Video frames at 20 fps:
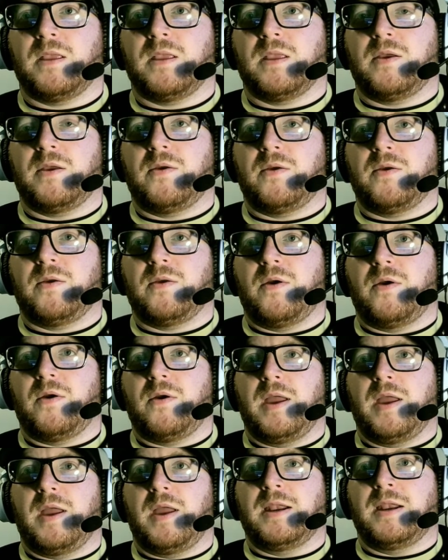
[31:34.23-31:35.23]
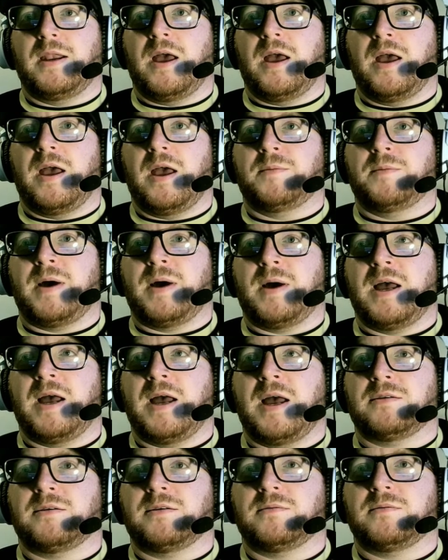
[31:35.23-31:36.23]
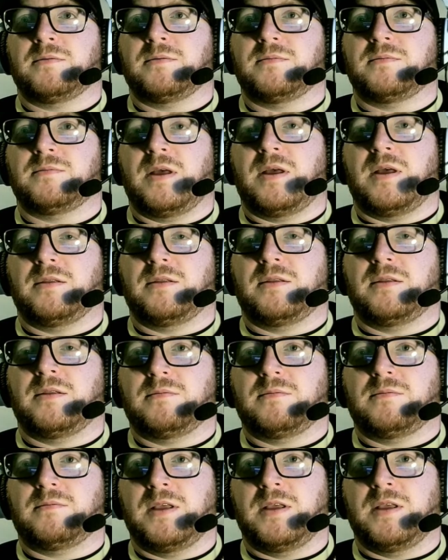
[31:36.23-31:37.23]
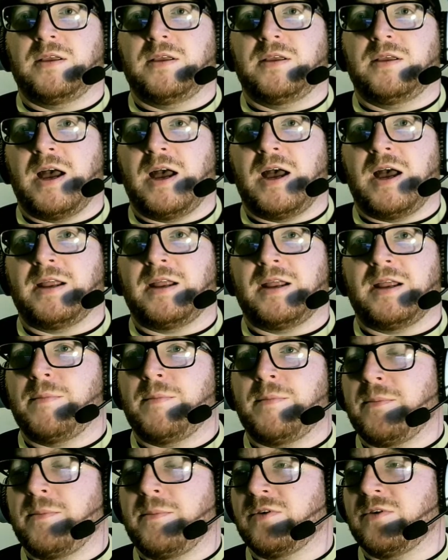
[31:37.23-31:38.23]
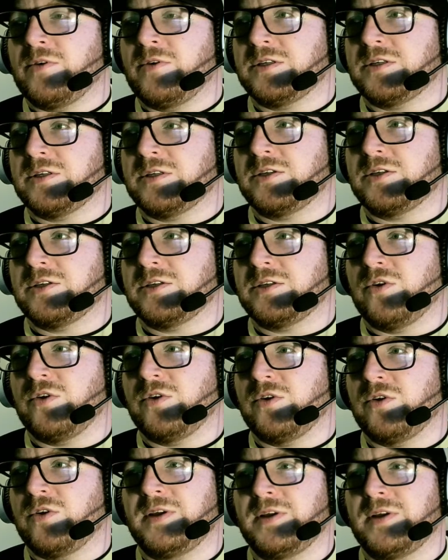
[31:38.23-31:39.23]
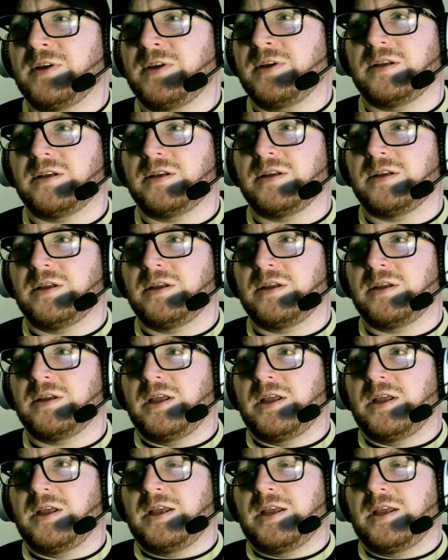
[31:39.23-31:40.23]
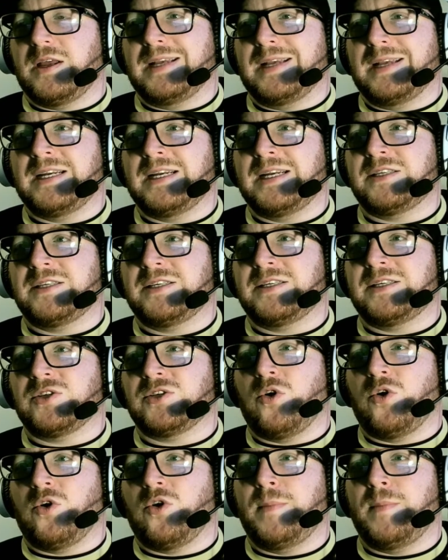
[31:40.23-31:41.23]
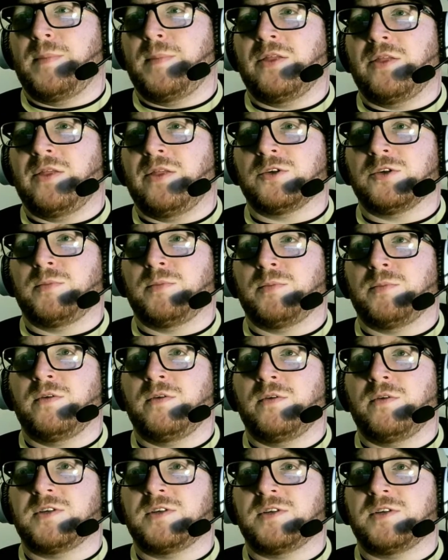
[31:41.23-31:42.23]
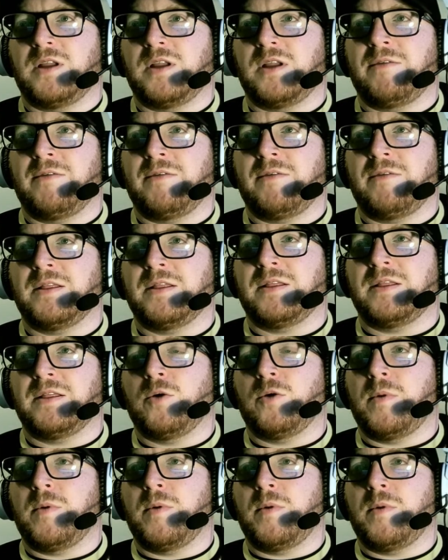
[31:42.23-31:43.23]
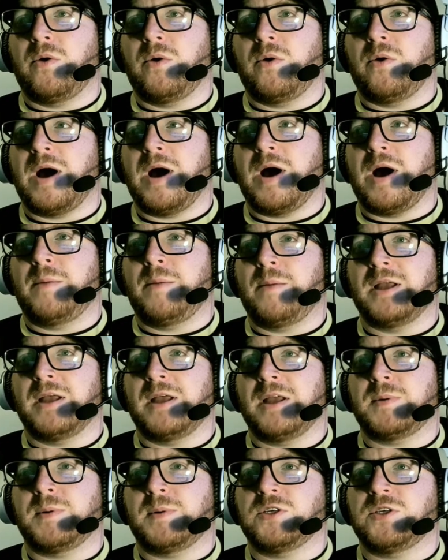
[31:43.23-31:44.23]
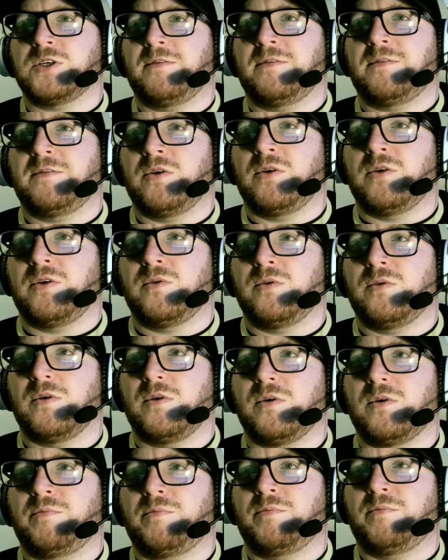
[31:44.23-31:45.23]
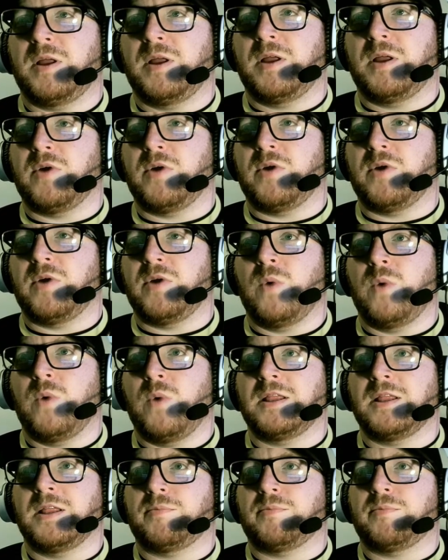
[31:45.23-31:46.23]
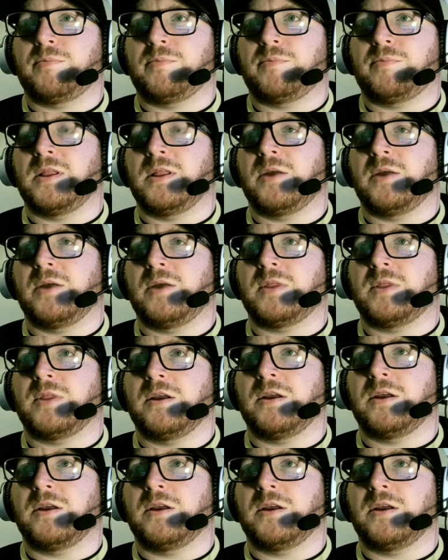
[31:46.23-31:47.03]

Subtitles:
Dubai and the United Arab Emirates and stuff. It's easy to sort of make those moves, and I reckon they come about quite a bit, especially if you have played pretty well in the Premier League within your career.